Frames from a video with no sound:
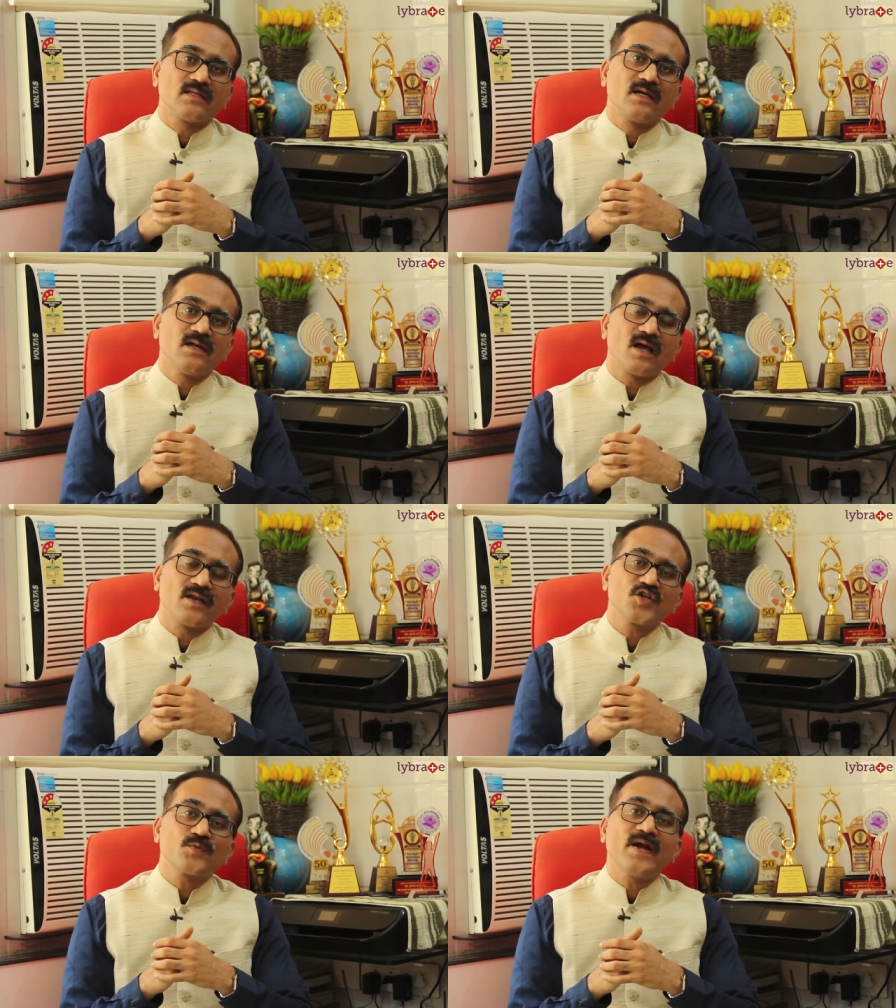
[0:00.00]
the
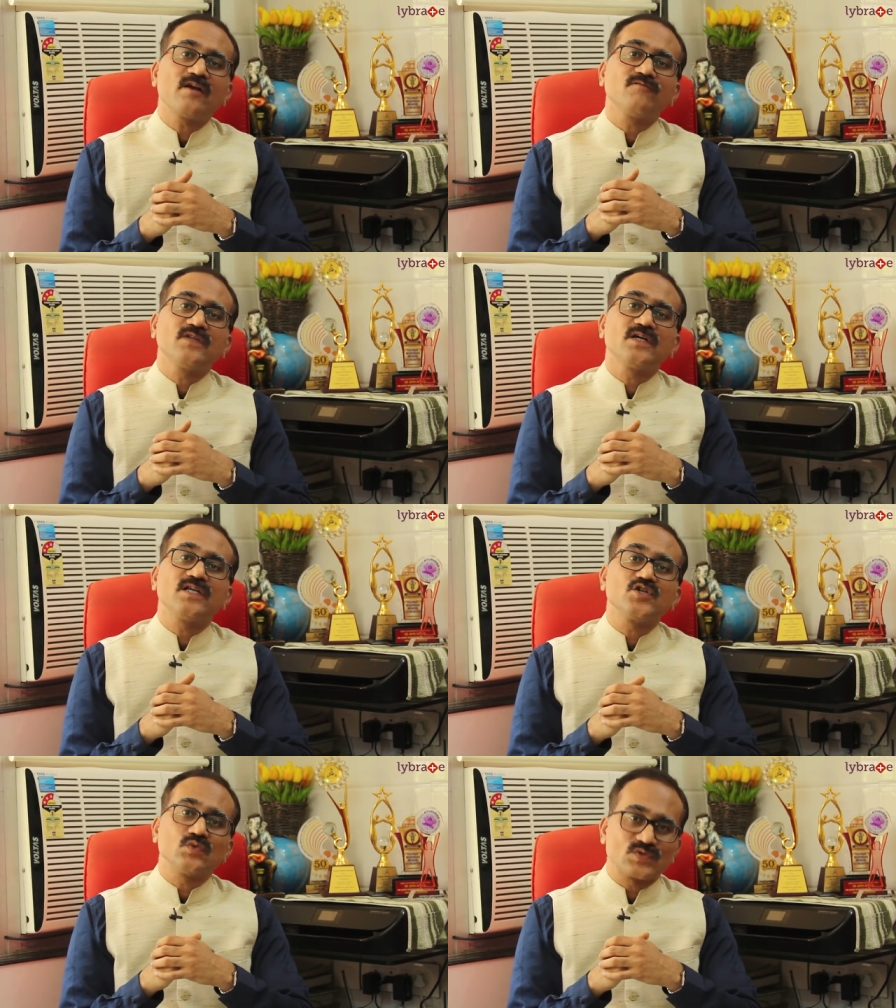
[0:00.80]
nourishment of the
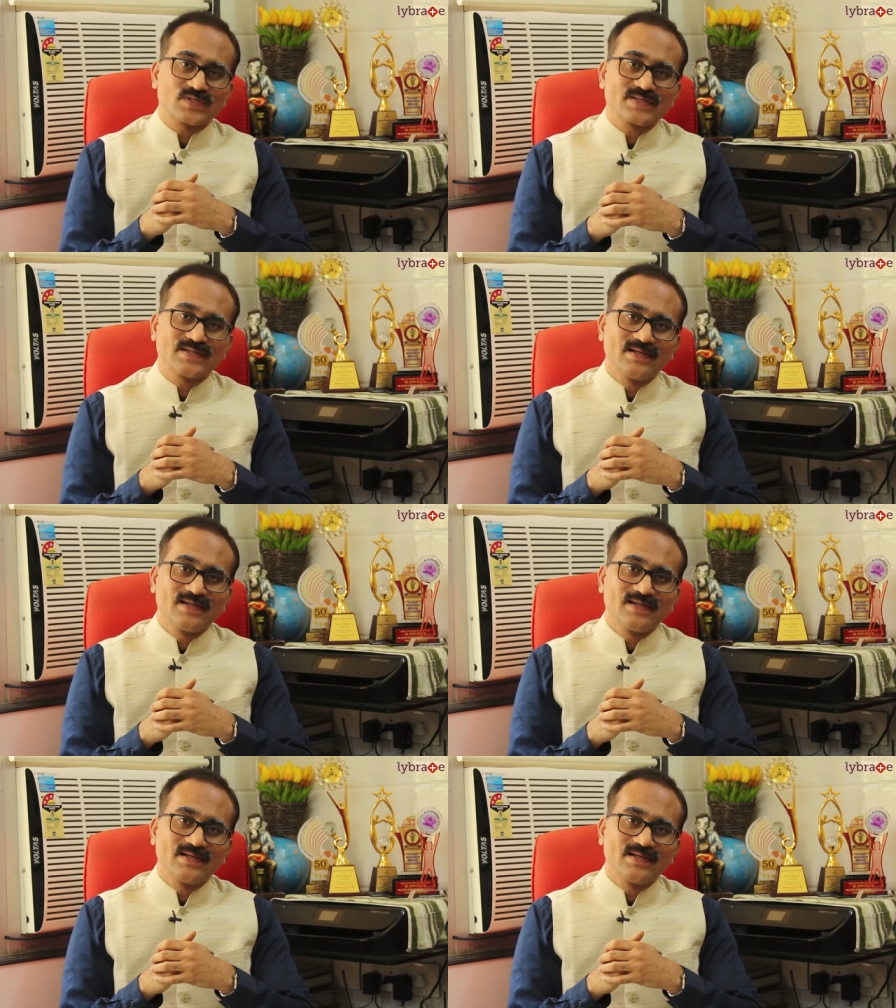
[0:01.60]
tissues.